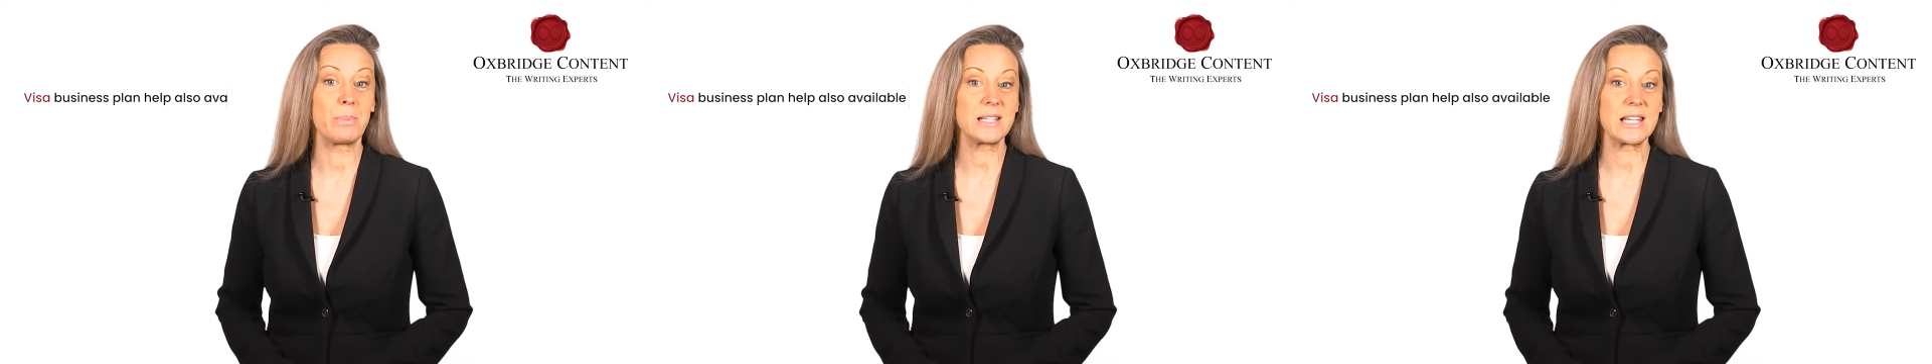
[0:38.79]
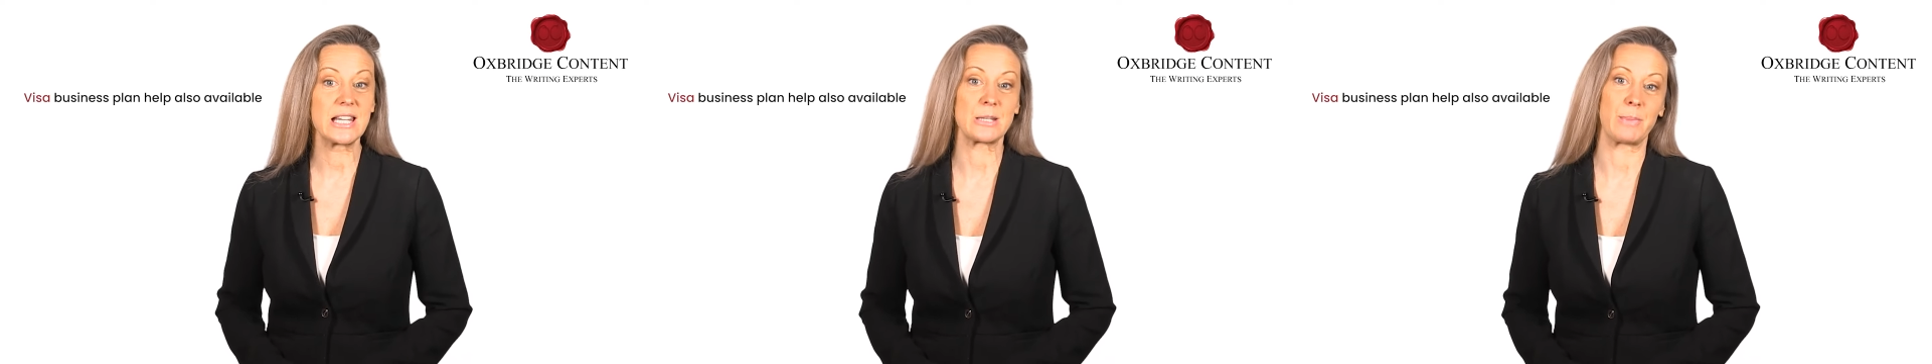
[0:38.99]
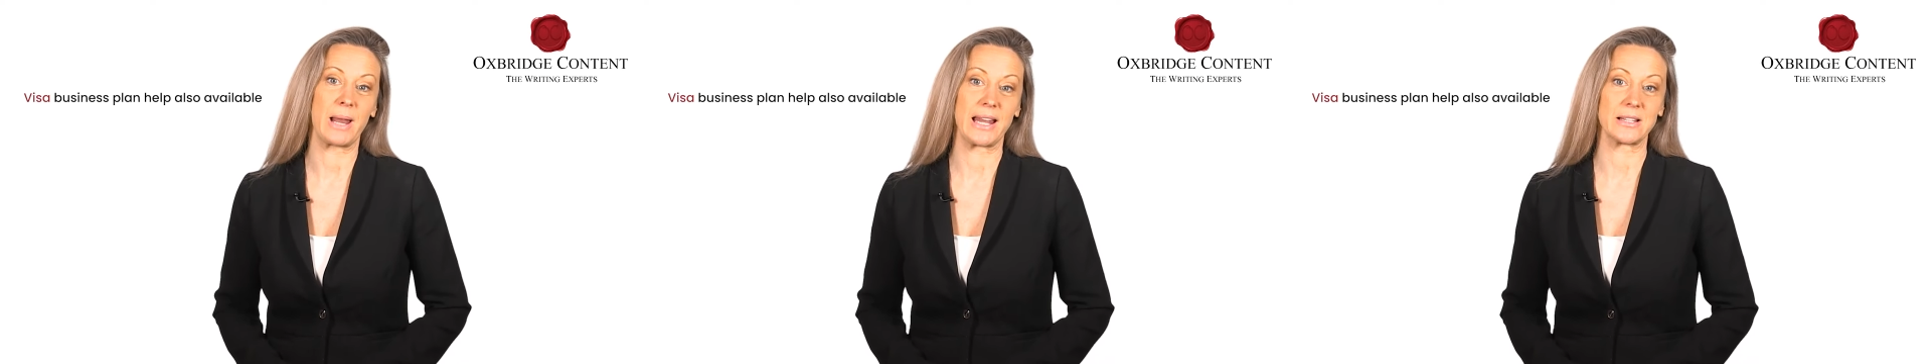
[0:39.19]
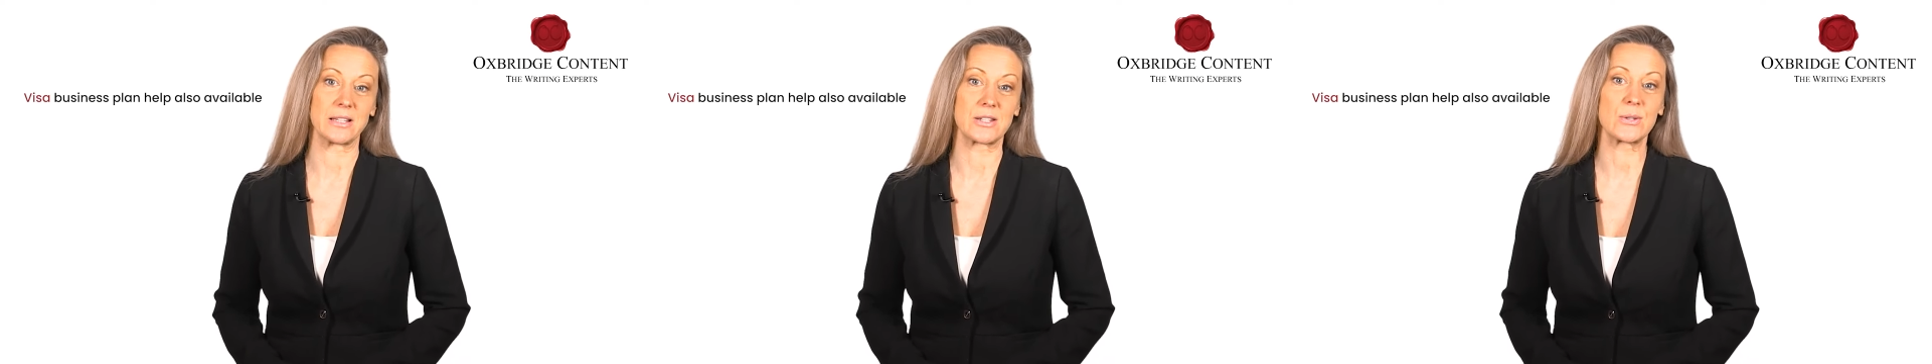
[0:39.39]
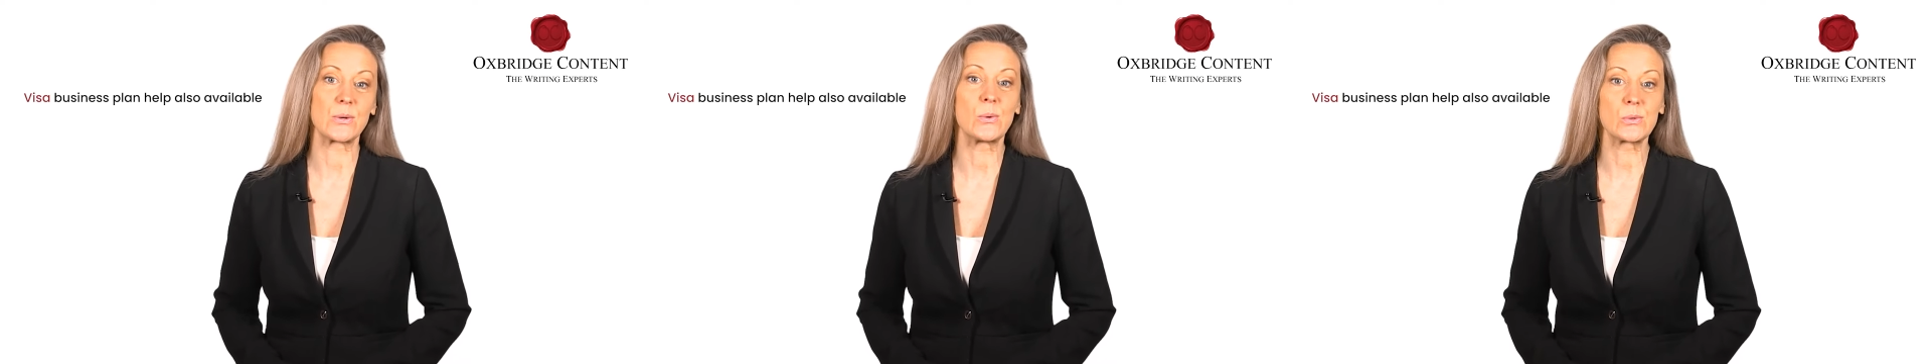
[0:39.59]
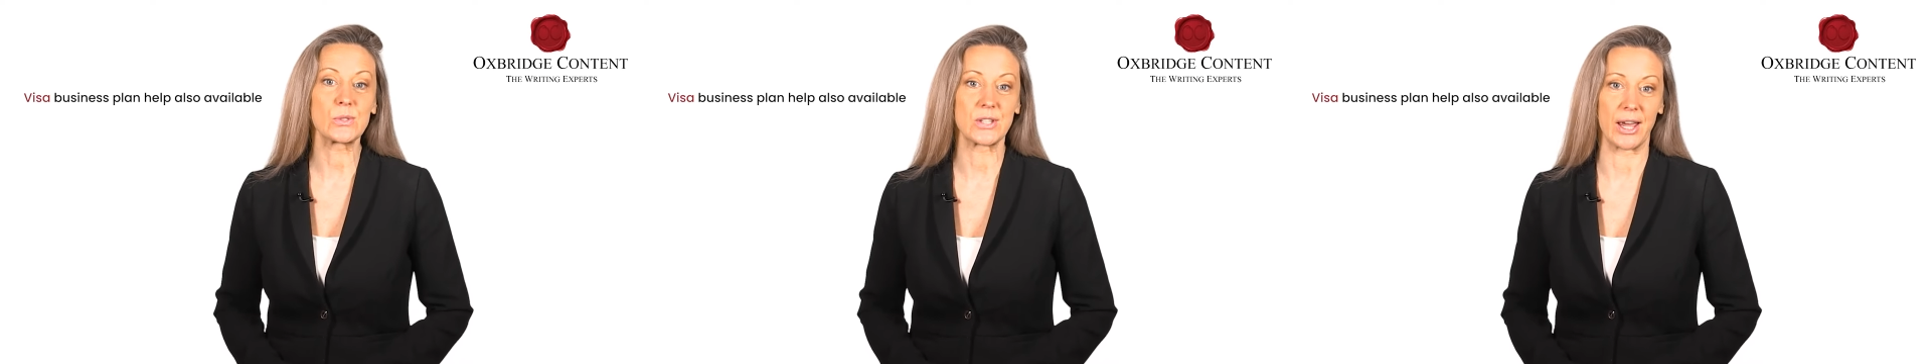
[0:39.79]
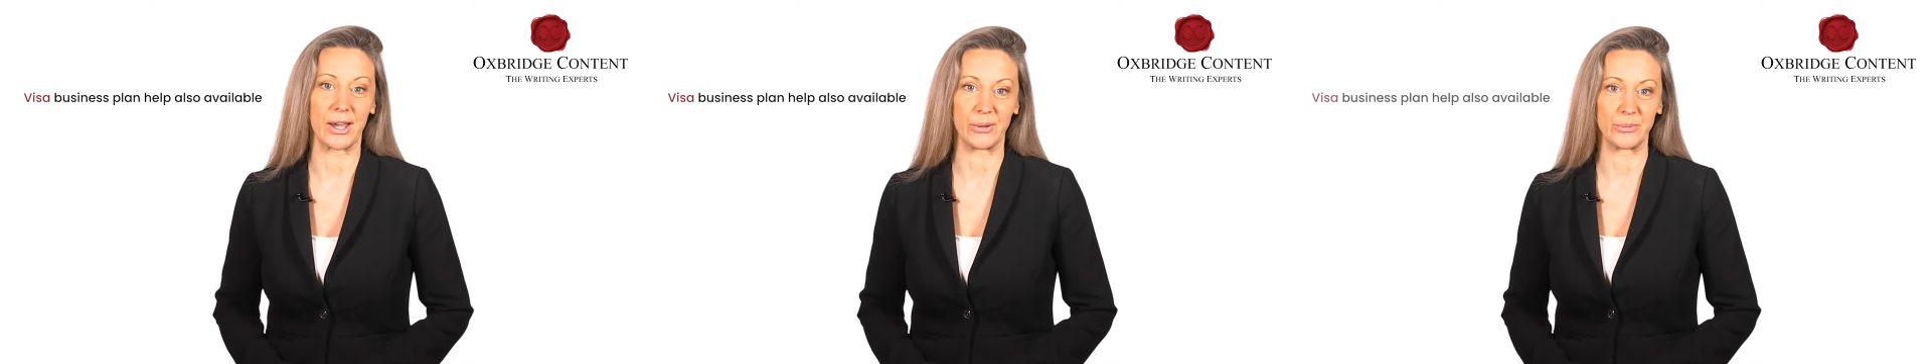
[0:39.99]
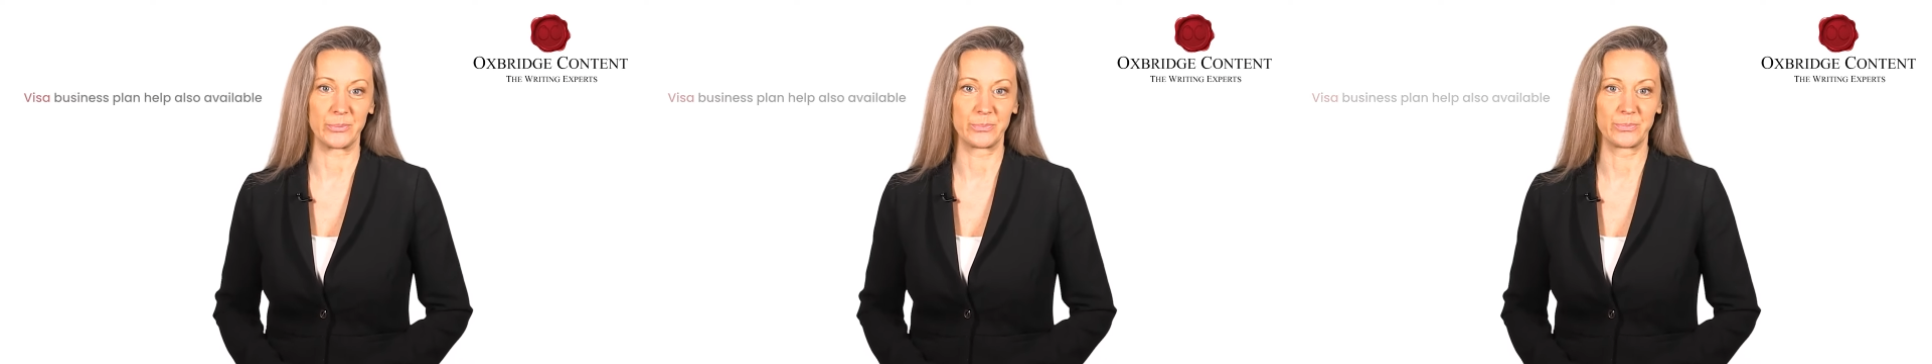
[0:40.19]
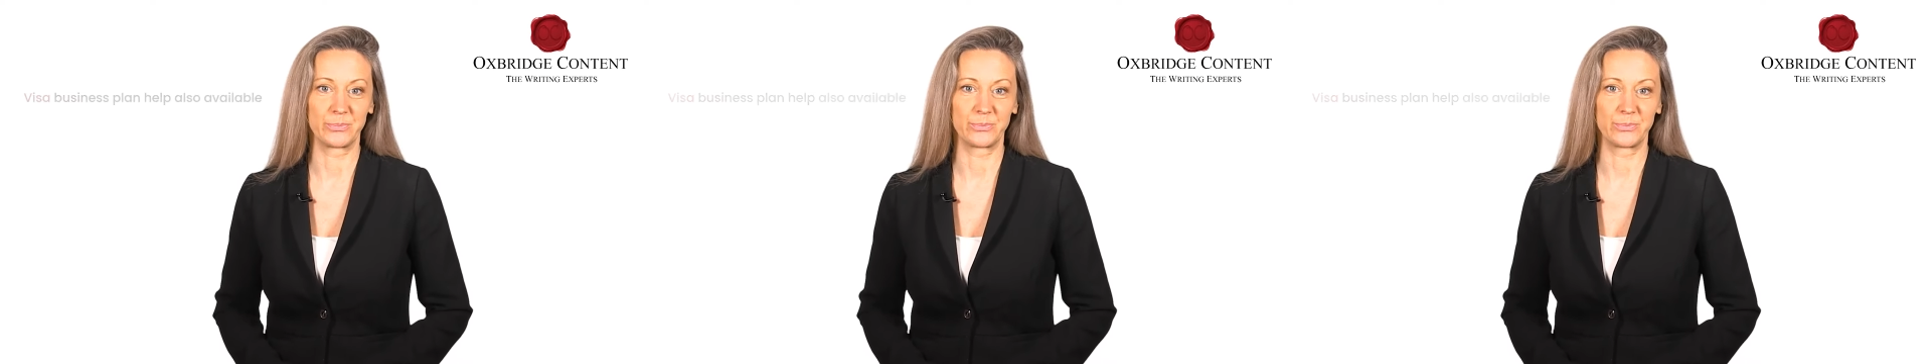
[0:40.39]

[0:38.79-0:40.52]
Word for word: business plans also.